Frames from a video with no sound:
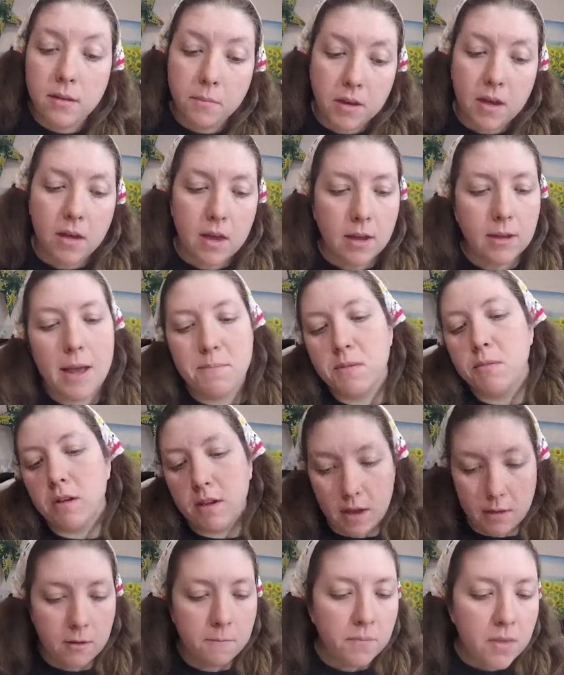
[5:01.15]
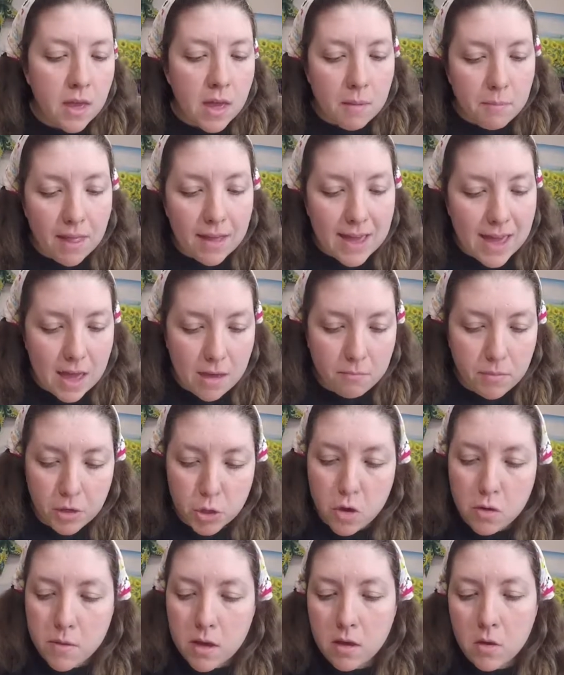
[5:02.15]
guy cake, and he's up the guy cake, not the butt cake. Now I can be
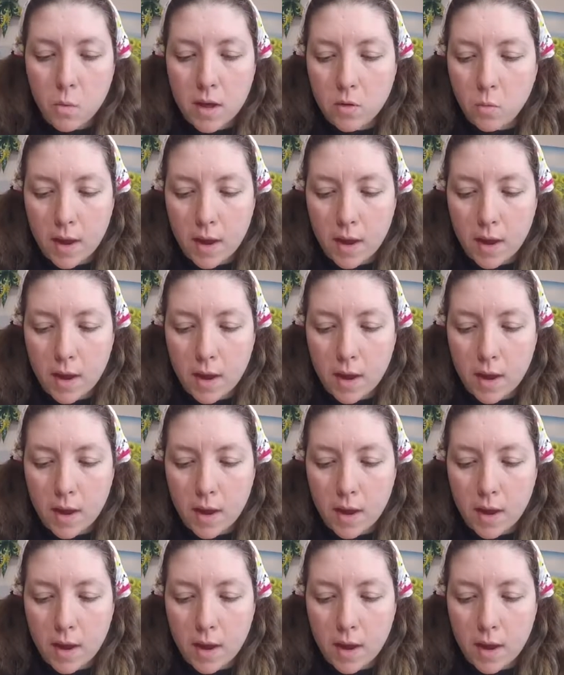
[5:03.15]
combing,